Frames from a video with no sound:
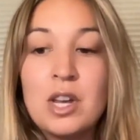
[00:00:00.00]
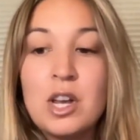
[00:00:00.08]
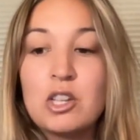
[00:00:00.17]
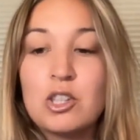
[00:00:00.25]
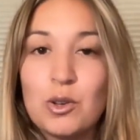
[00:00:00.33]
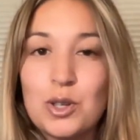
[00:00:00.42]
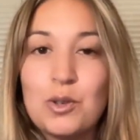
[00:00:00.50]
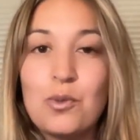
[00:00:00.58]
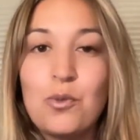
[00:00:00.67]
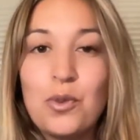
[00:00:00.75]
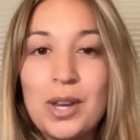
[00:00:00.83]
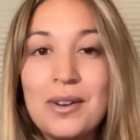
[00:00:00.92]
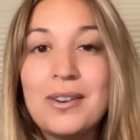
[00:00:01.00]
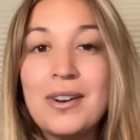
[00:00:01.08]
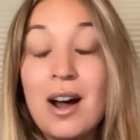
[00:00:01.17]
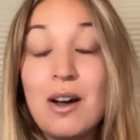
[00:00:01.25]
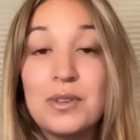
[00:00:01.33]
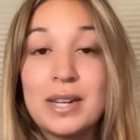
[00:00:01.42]
So you feel
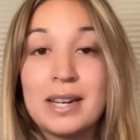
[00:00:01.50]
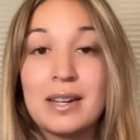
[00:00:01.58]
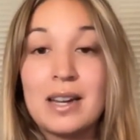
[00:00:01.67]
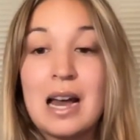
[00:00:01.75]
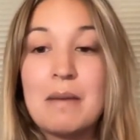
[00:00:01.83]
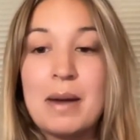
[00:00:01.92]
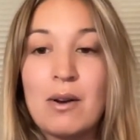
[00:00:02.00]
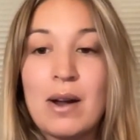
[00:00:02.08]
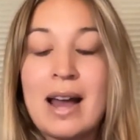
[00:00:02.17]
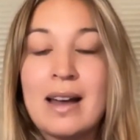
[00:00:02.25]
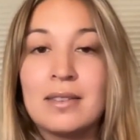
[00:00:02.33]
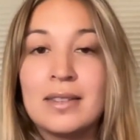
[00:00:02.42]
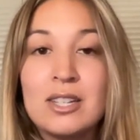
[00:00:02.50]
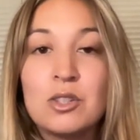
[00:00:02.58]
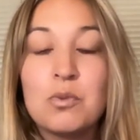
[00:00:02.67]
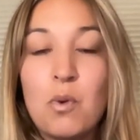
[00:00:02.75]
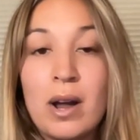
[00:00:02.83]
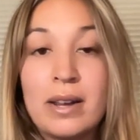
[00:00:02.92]
confident about at least
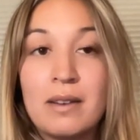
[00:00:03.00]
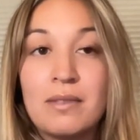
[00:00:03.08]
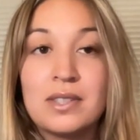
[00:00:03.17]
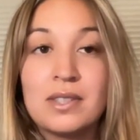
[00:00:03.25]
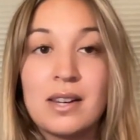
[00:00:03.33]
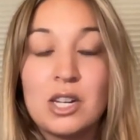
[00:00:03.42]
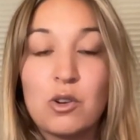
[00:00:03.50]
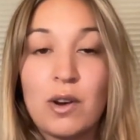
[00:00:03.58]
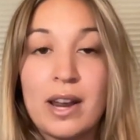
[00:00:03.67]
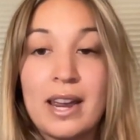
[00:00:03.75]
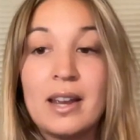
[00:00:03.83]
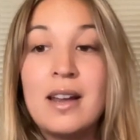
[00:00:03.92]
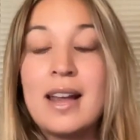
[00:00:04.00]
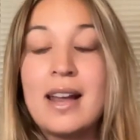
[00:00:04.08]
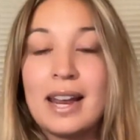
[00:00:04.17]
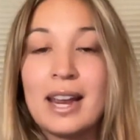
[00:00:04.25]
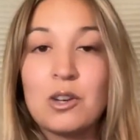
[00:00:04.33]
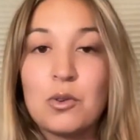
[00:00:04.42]
one of Sonny Gray
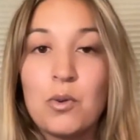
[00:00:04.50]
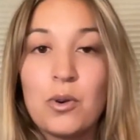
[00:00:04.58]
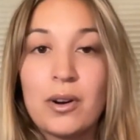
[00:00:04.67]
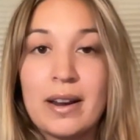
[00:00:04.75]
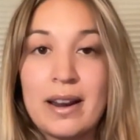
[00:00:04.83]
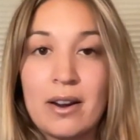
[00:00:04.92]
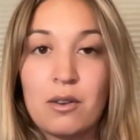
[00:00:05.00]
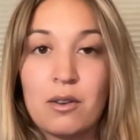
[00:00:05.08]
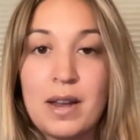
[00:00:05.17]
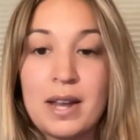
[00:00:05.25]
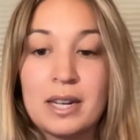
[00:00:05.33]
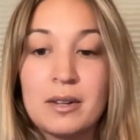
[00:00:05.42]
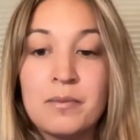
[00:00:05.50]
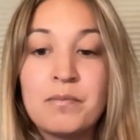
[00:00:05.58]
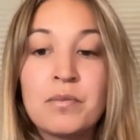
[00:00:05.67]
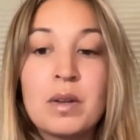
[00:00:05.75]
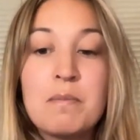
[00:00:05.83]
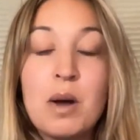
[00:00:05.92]
and or Eric Fedde
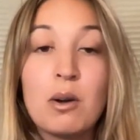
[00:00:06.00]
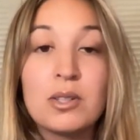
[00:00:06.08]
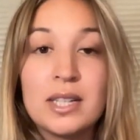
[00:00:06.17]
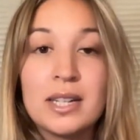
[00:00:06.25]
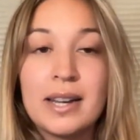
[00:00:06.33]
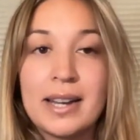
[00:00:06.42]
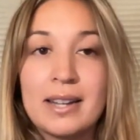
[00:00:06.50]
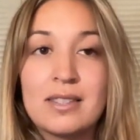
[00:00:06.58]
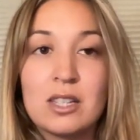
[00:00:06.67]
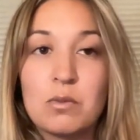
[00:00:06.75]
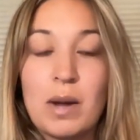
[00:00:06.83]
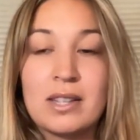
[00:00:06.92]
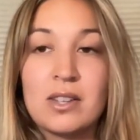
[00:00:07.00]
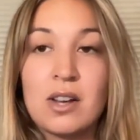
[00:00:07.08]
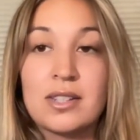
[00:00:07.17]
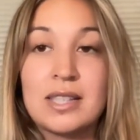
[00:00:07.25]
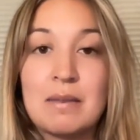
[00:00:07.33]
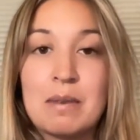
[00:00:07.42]
posting against this White
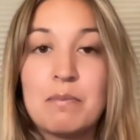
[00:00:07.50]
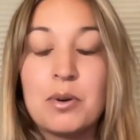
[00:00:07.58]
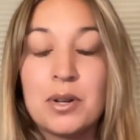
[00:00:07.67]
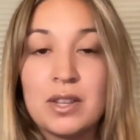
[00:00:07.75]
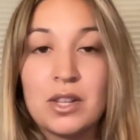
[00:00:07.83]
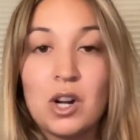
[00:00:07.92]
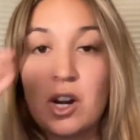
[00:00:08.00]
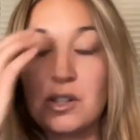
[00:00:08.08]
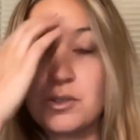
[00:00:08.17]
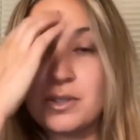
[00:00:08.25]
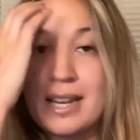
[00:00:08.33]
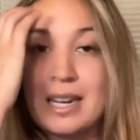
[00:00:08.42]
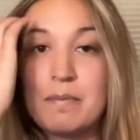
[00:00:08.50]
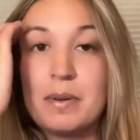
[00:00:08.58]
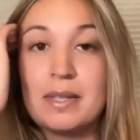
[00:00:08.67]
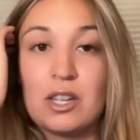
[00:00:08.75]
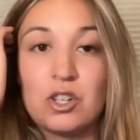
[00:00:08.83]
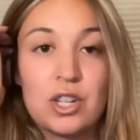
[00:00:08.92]
Sox team and putting the Cardinals in a
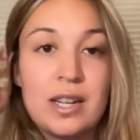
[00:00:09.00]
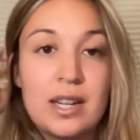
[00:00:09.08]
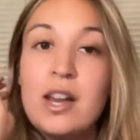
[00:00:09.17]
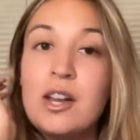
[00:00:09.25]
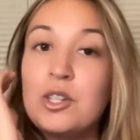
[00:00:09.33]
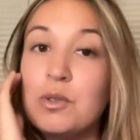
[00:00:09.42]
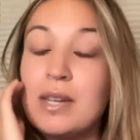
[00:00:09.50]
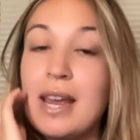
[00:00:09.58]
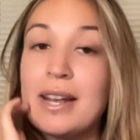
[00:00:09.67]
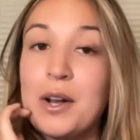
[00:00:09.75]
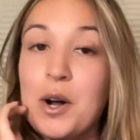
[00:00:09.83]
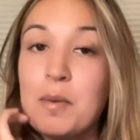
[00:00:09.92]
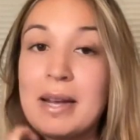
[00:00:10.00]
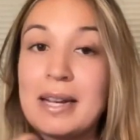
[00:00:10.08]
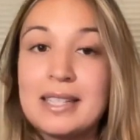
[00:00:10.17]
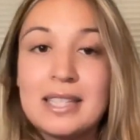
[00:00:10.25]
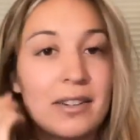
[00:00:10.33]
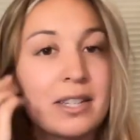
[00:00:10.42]
position to take home a
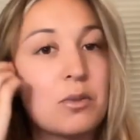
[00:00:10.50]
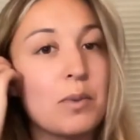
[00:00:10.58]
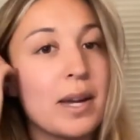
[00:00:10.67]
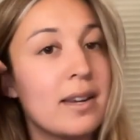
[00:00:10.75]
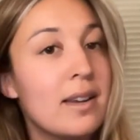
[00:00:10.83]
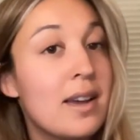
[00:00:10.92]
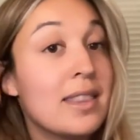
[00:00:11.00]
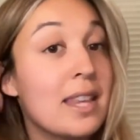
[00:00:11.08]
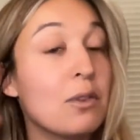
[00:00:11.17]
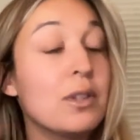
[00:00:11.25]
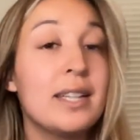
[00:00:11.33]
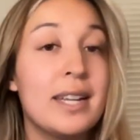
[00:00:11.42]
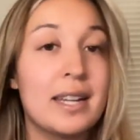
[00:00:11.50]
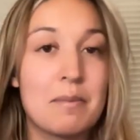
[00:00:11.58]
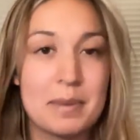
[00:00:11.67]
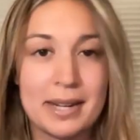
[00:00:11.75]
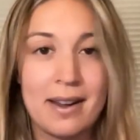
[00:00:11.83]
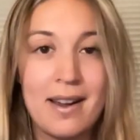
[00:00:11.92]
series win. They really need it,
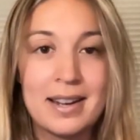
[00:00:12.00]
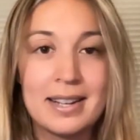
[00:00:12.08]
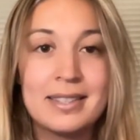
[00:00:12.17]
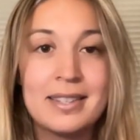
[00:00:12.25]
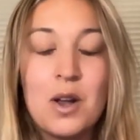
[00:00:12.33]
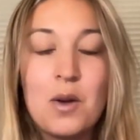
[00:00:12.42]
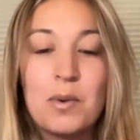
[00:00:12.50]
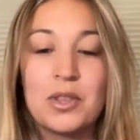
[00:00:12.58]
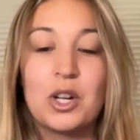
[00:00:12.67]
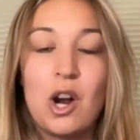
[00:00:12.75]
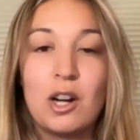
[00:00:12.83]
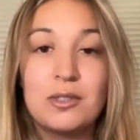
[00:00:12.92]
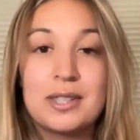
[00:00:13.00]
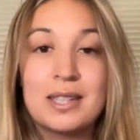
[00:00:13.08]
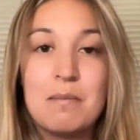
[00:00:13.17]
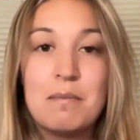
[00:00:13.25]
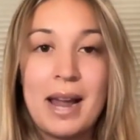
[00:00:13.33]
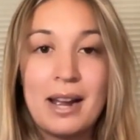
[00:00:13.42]
because when the Cardinals
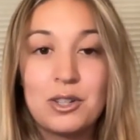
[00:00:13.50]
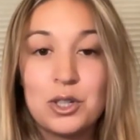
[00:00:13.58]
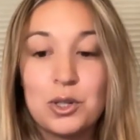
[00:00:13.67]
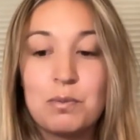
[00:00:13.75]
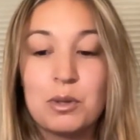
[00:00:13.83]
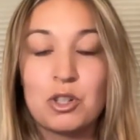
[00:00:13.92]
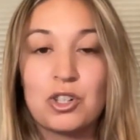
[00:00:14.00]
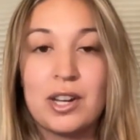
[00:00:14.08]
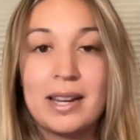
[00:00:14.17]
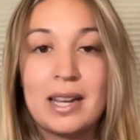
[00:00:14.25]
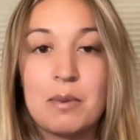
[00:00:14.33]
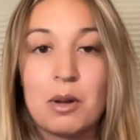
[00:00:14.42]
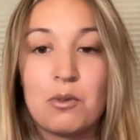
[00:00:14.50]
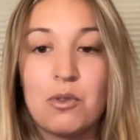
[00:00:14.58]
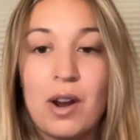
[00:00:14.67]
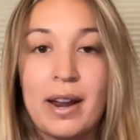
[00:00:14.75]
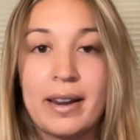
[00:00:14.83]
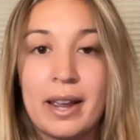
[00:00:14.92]
come back to Busch Stadium on
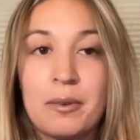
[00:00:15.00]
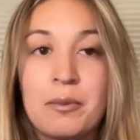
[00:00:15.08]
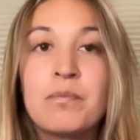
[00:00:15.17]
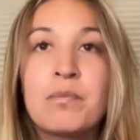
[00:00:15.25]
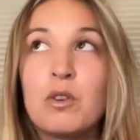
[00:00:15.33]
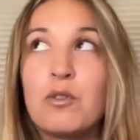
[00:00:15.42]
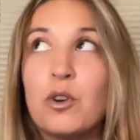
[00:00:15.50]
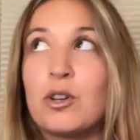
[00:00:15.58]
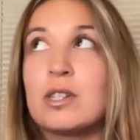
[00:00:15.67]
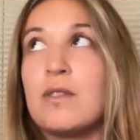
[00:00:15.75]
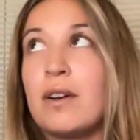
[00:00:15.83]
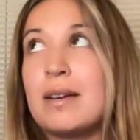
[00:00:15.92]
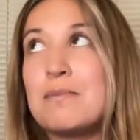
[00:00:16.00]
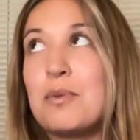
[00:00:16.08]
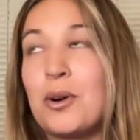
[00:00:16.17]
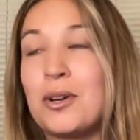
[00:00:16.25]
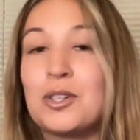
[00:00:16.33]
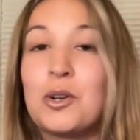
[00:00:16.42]
Friday, first, very
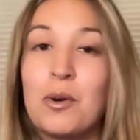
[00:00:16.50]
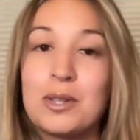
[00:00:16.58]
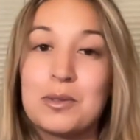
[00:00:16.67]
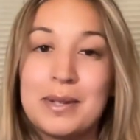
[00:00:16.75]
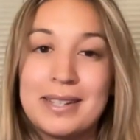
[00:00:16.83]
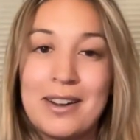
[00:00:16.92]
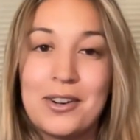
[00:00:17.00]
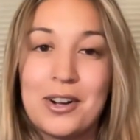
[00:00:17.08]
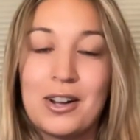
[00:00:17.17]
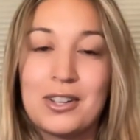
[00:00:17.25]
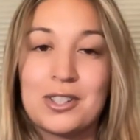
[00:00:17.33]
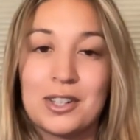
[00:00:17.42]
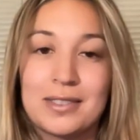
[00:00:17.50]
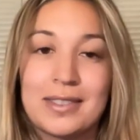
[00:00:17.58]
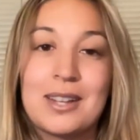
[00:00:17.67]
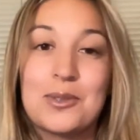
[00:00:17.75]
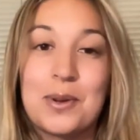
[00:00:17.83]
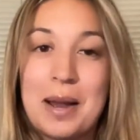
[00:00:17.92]
important Cole Swindell concert.
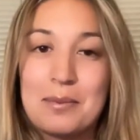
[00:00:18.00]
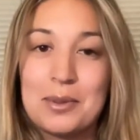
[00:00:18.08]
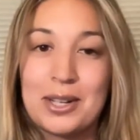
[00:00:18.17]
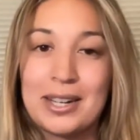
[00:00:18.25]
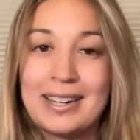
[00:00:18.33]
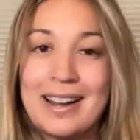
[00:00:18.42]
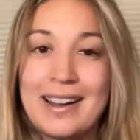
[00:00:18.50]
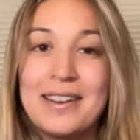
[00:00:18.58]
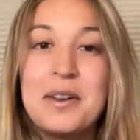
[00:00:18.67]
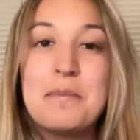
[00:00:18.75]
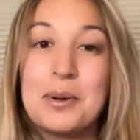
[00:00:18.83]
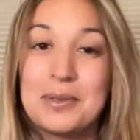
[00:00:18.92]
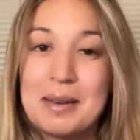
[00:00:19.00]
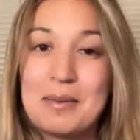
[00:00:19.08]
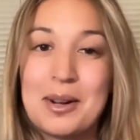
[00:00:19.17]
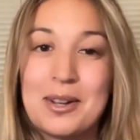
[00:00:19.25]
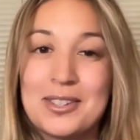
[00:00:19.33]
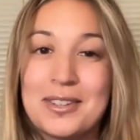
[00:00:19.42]
That's what I'm looking at. Post-game
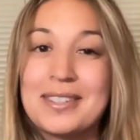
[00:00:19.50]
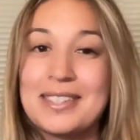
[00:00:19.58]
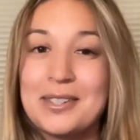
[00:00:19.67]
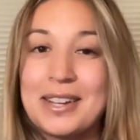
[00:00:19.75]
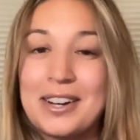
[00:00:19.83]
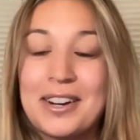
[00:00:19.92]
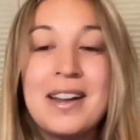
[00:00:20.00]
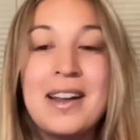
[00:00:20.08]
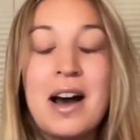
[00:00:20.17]
concert. See you there.